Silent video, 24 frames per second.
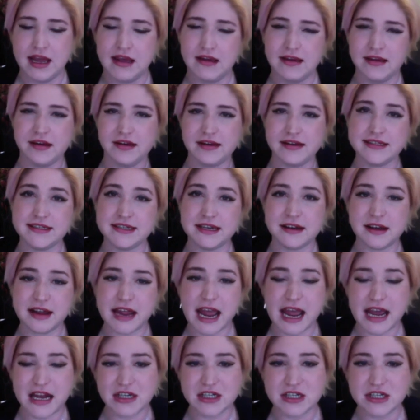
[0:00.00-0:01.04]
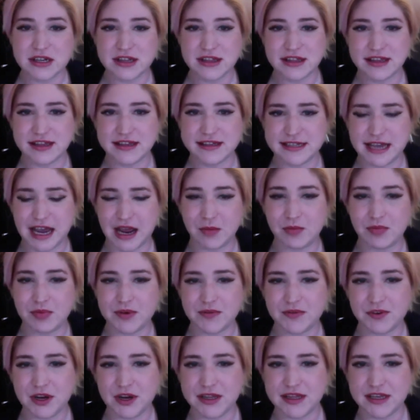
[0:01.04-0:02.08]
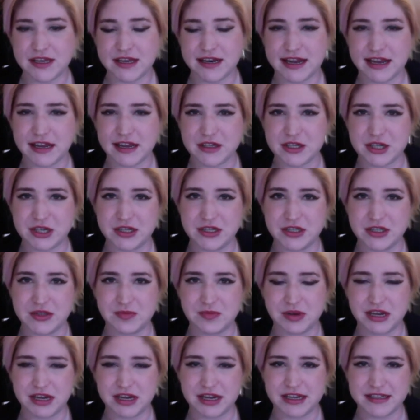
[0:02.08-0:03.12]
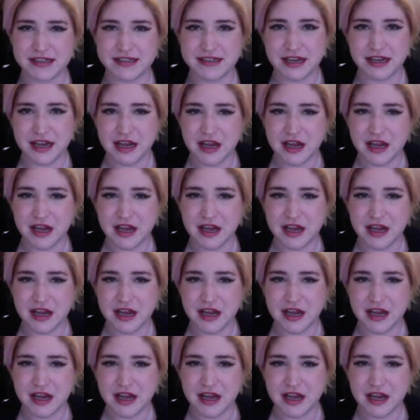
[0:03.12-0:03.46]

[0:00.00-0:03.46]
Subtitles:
And I said, I actually think it's amplified the connections, because,